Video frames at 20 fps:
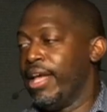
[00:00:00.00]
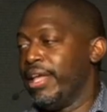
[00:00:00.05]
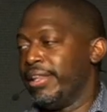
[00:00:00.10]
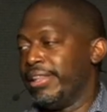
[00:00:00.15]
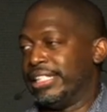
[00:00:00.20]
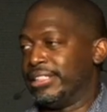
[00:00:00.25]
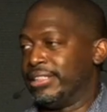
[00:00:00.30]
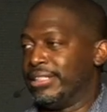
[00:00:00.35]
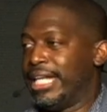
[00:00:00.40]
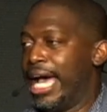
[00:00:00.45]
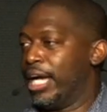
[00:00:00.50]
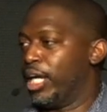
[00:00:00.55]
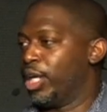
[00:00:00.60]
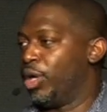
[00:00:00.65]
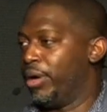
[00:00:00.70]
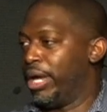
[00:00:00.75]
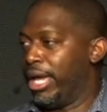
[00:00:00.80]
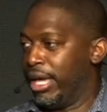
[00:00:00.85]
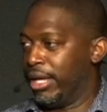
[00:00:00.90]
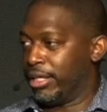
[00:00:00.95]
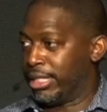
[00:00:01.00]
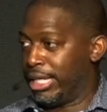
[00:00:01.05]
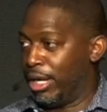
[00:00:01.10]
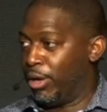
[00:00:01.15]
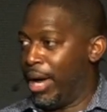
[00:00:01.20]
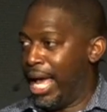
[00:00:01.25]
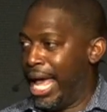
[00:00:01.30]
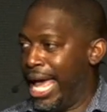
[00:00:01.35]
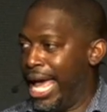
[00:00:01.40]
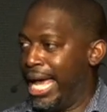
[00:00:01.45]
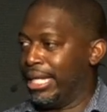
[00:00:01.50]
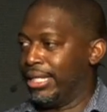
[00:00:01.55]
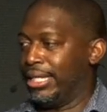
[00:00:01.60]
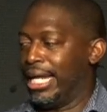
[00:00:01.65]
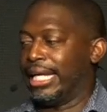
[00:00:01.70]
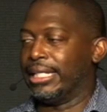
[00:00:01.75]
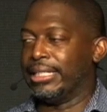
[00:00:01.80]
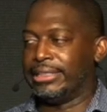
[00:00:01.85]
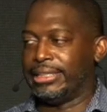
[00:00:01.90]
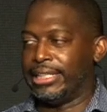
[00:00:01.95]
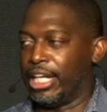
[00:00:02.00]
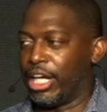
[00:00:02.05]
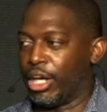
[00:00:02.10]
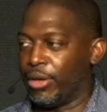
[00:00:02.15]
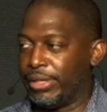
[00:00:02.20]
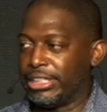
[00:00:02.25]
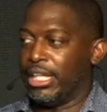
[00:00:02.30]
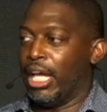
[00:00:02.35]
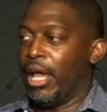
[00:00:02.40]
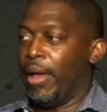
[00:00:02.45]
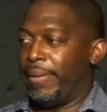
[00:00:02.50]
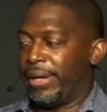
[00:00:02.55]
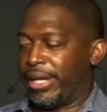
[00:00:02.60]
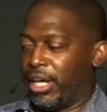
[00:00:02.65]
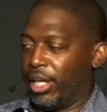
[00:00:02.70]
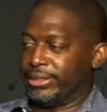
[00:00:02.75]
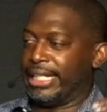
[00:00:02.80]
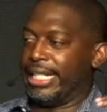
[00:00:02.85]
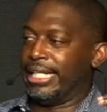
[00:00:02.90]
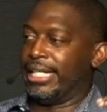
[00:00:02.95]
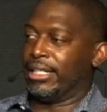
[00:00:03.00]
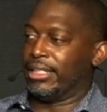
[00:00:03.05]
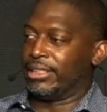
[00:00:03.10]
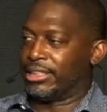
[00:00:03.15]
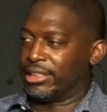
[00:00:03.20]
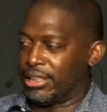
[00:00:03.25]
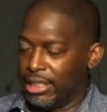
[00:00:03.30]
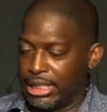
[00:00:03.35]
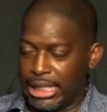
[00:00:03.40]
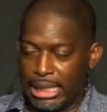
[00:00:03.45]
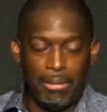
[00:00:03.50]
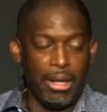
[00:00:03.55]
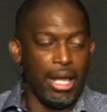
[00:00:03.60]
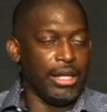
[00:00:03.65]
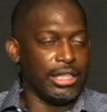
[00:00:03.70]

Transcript: that's not going to act like the terrorist because they to asleep